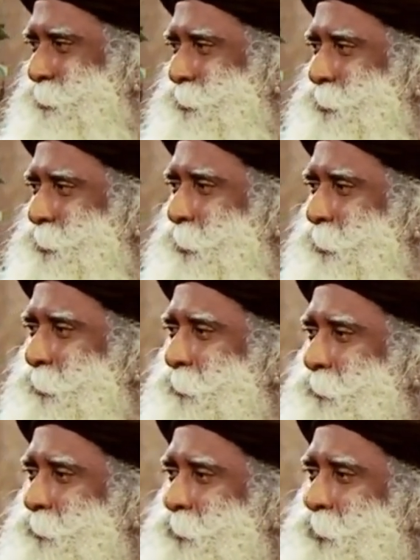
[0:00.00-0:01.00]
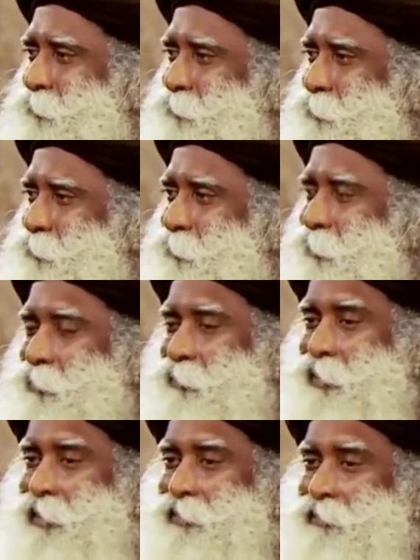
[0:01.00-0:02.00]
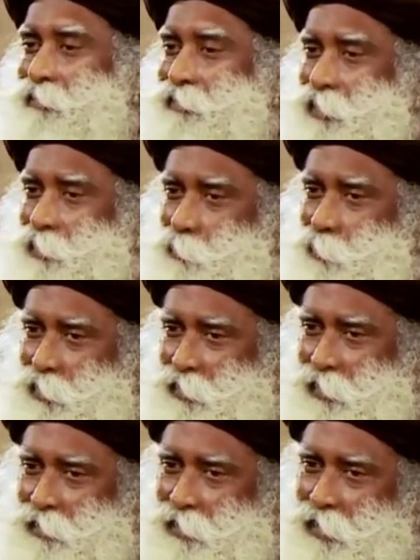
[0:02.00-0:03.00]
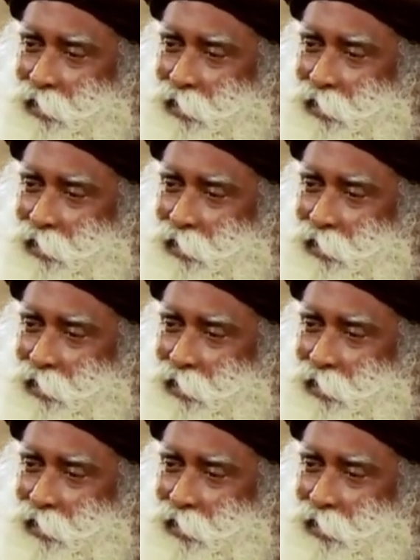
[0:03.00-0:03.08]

So, if you want to get into such projects,